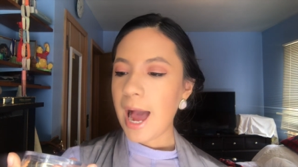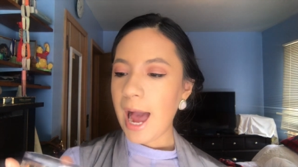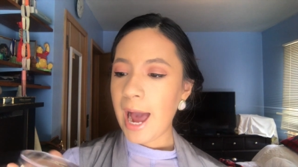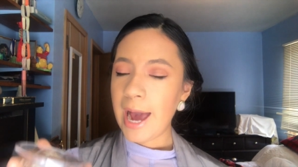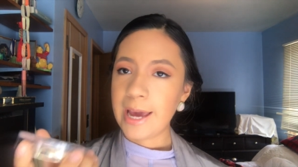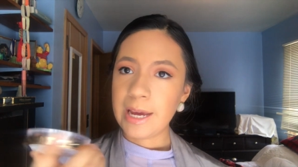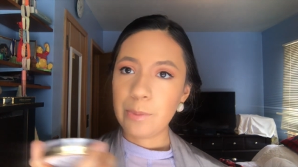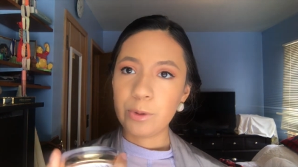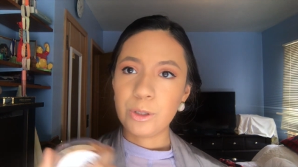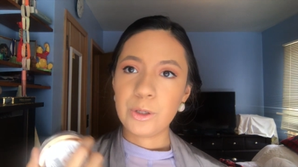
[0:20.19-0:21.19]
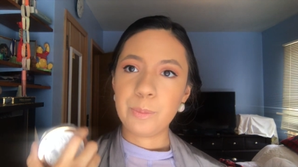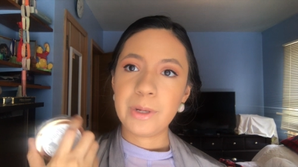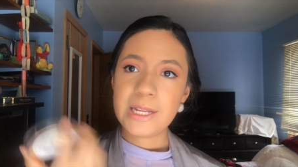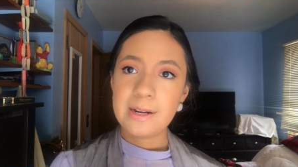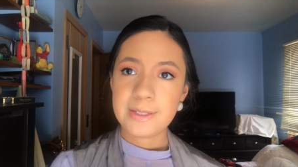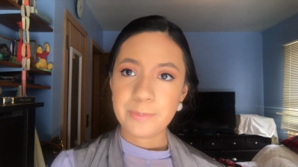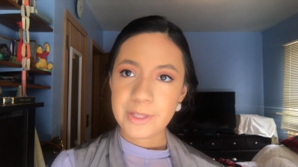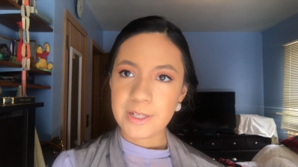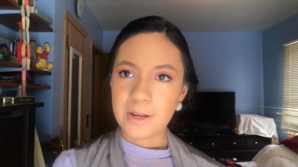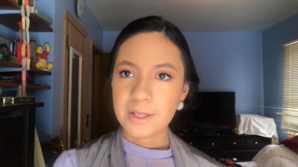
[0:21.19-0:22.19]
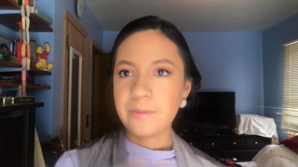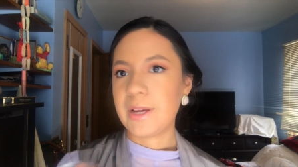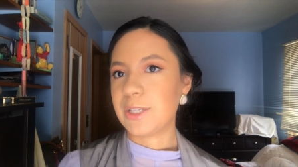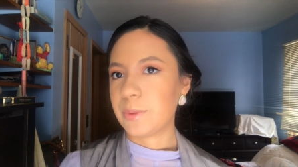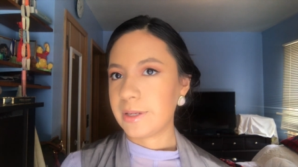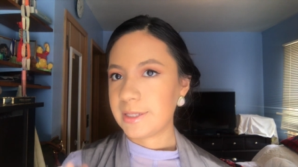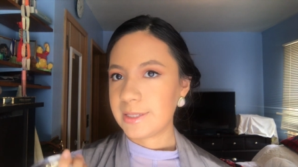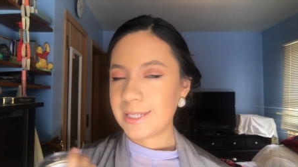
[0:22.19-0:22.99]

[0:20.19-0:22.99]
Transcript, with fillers: I will put it put this on, give you guys what,